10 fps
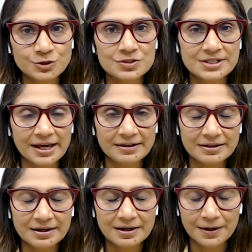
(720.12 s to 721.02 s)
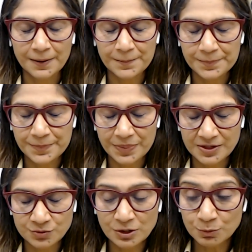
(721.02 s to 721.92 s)
you said
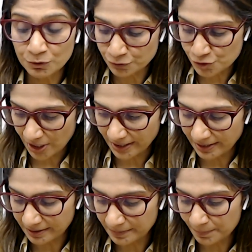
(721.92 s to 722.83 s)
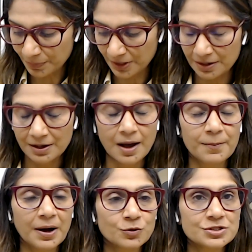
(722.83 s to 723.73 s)
that when you moved to China
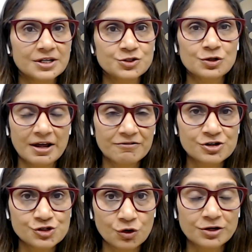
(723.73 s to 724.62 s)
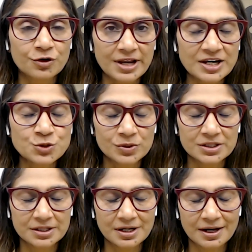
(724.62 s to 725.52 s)
about that you leveraged on your
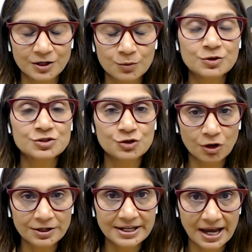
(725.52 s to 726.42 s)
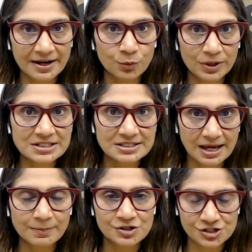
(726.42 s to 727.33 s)
network. Because you already had a
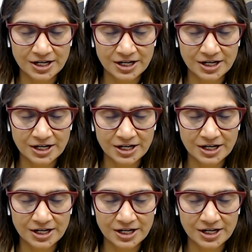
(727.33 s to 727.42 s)
well-established